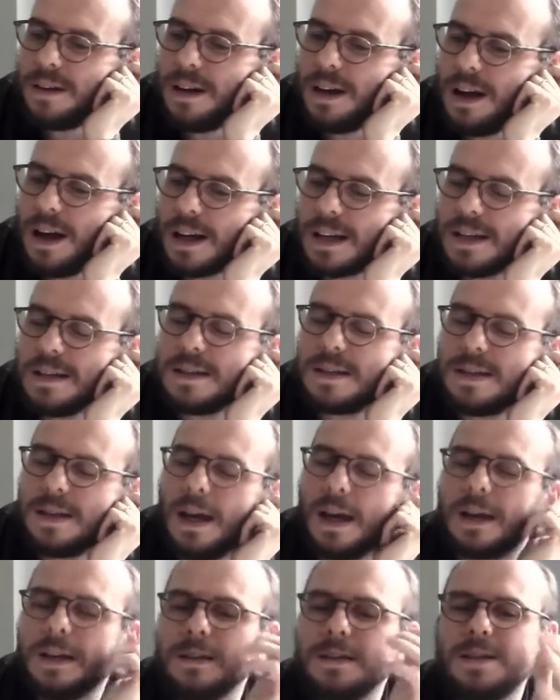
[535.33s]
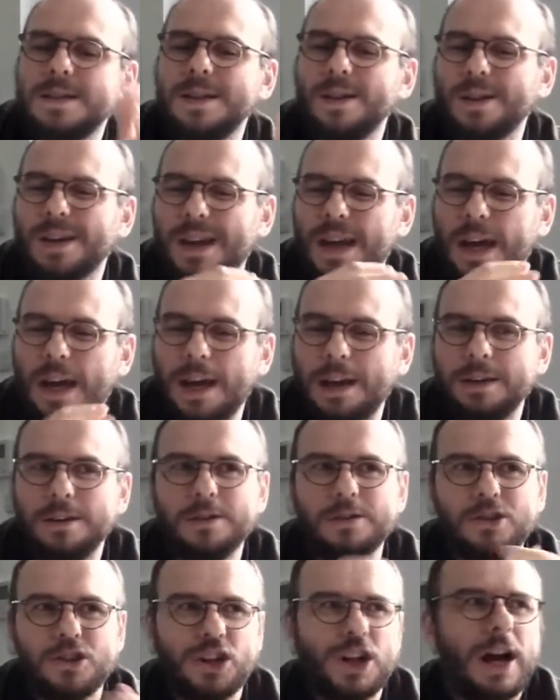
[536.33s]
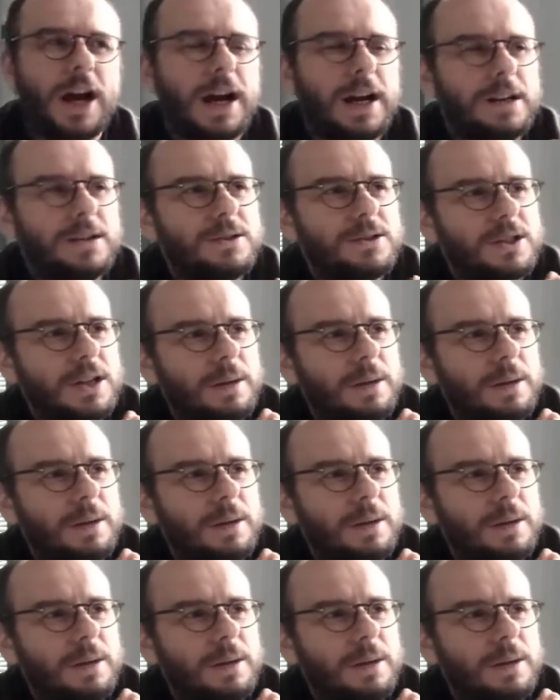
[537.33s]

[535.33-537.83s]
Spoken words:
I can see again a change.